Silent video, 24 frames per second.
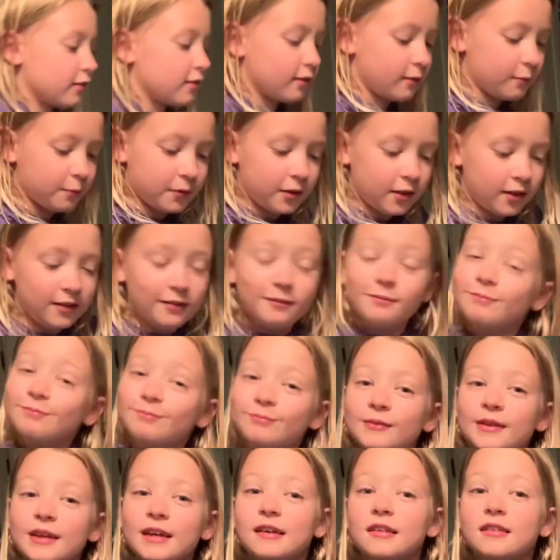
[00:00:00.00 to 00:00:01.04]
something,
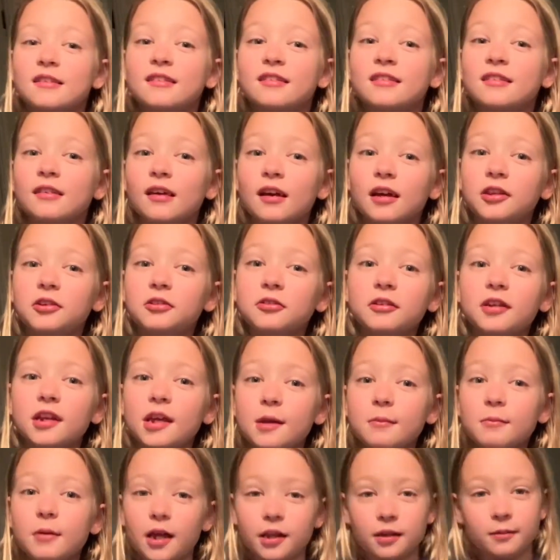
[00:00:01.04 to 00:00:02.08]
to sign your name
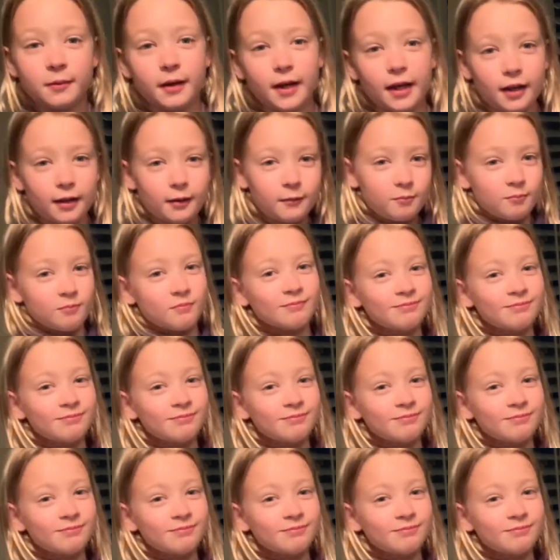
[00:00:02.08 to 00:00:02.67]
on the bottom.